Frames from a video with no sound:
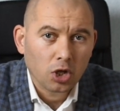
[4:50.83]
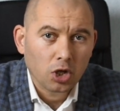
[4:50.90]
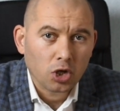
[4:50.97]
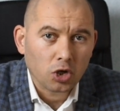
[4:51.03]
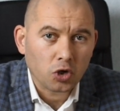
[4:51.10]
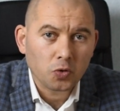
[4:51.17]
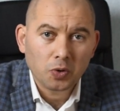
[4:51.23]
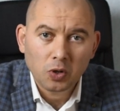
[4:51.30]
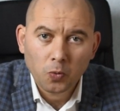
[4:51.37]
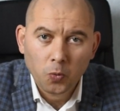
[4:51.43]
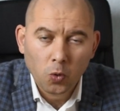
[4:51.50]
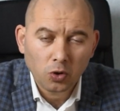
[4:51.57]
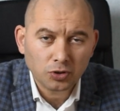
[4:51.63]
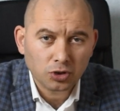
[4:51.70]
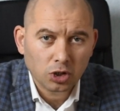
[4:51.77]
you will
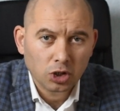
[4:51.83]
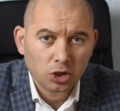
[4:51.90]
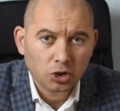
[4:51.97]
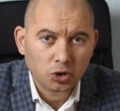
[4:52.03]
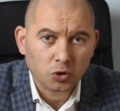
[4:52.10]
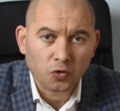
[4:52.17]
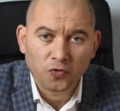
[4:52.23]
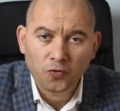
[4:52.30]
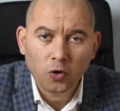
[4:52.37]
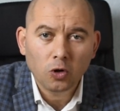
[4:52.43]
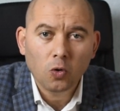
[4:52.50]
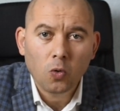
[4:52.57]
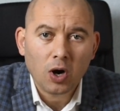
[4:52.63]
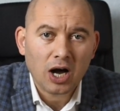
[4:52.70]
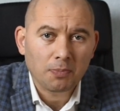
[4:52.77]
want to
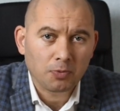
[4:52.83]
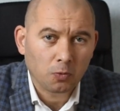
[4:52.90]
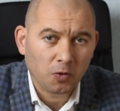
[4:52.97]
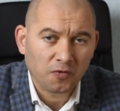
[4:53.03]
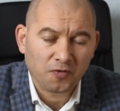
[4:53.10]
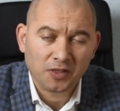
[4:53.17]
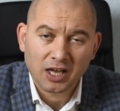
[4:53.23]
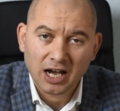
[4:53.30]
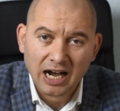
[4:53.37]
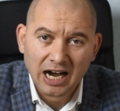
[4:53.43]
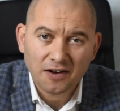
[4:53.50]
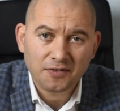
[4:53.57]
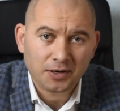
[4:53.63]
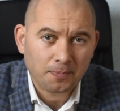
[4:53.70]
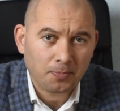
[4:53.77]
follow up with the
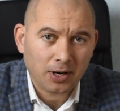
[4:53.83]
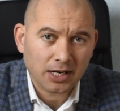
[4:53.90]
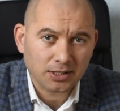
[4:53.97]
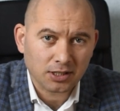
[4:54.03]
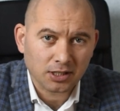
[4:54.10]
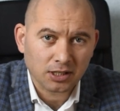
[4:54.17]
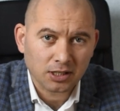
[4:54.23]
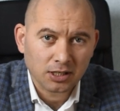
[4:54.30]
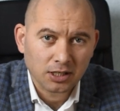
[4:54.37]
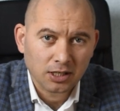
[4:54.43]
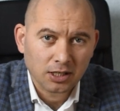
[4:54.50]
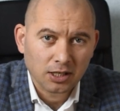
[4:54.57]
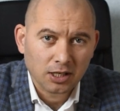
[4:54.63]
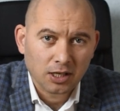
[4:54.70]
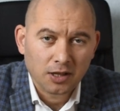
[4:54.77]
other party
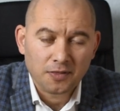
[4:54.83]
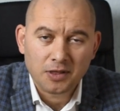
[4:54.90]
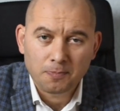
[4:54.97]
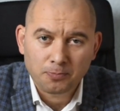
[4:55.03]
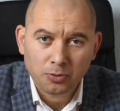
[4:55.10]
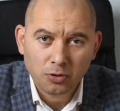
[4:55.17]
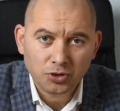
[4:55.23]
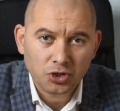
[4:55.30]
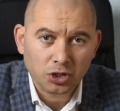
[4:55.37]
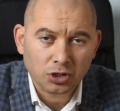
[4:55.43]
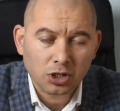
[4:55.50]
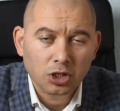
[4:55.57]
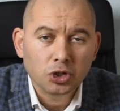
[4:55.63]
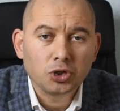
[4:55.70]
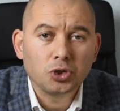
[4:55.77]
the project
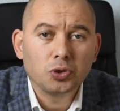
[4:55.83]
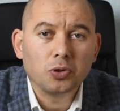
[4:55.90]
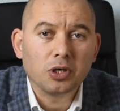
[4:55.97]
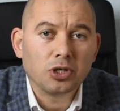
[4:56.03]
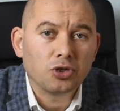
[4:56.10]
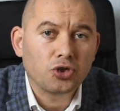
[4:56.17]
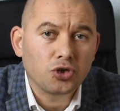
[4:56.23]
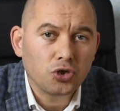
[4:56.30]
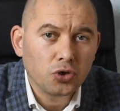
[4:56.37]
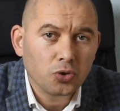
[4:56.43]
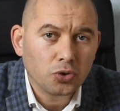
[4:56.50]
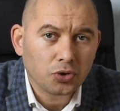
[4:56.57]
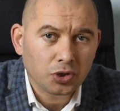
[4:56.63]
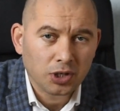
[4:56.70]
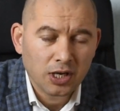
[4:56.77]
to
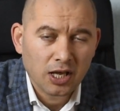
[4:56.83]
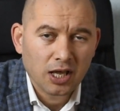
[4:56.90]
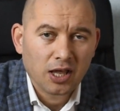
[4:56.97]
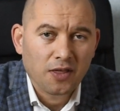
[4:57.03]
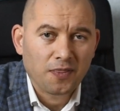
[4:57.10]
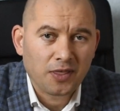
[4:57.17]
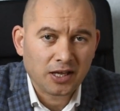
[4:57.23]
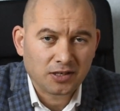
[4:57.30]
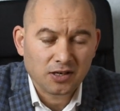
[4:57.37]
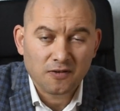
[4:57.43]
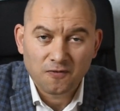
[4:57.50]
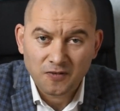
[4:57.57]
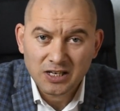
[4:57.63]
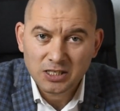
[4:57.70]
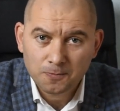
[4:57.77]
ensure that
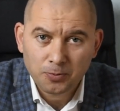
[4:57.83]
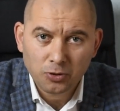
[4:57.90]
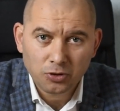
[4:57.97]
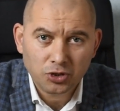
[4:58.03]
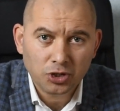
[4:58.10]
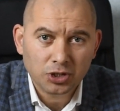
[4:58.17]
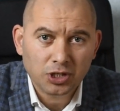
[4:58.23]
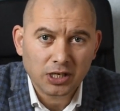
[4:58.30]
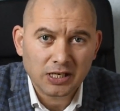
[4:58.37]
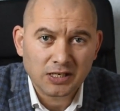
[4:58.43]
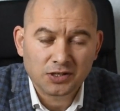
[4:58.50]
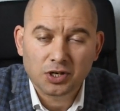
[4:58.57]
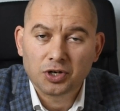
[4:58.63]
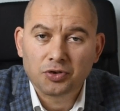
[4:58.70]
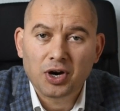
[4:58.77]
this project
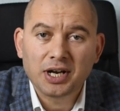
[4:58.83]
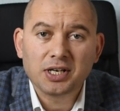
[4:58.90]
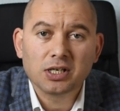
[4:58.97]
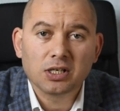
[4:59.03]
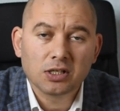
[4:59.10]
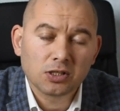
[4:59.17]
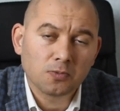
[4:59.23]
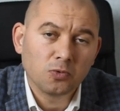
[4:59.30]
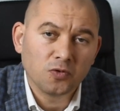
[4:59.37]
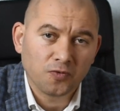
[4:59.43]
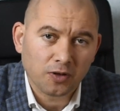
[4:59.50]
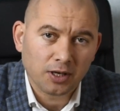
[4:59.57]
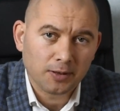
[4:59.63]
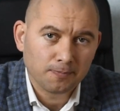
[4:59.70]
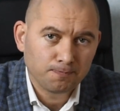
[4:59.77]
is running
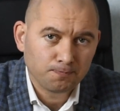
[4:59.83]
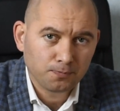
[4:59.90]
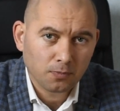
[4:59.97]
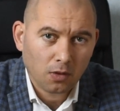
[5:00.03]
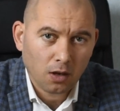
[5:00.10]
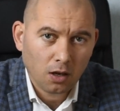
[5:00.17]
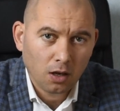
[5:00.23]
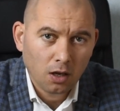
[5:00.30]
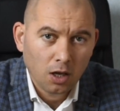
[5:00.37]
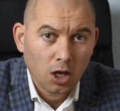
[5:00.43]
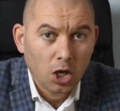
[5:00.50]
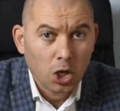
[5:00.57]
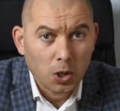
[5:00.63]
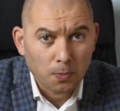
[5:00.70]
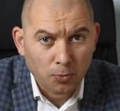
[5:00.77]
smoothly.
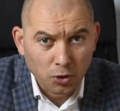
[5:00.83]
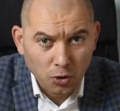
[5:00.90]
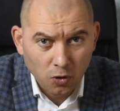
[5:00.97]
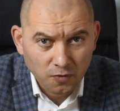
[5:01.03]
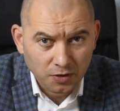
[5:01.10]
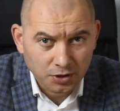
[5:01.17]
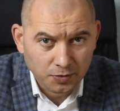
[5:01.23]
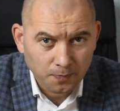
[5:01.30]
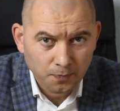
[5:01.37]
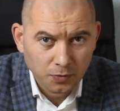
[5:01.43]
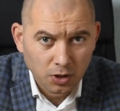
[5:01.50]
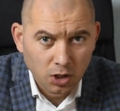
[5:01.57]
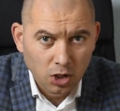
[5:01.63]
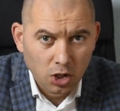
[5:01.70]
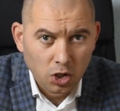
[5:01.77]
Moreover,
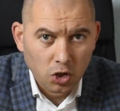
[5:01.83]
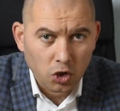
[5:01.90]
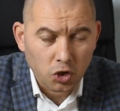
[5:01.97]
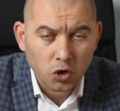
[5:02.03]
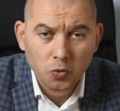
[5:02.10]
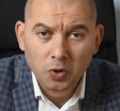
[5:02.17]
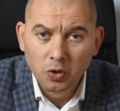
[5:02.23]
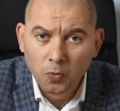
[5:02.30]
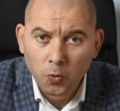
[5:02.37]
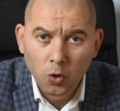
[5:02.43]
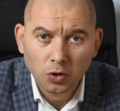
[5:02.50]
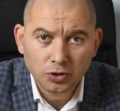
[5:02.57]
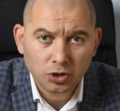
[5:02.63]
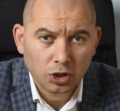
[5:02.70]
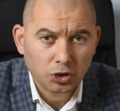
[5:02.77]
you will
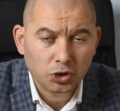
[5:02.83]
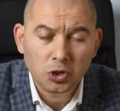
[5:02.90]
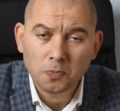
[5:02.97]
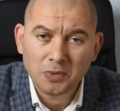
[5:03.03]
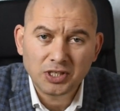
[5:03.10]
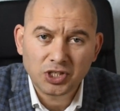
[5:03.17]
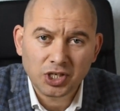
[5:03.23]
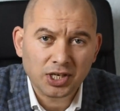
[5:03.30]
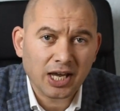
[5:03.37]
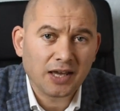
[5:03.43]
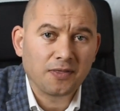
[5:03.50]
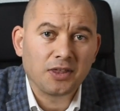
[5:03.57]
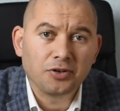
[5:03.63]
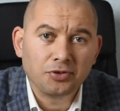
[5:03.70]
want to mitigate the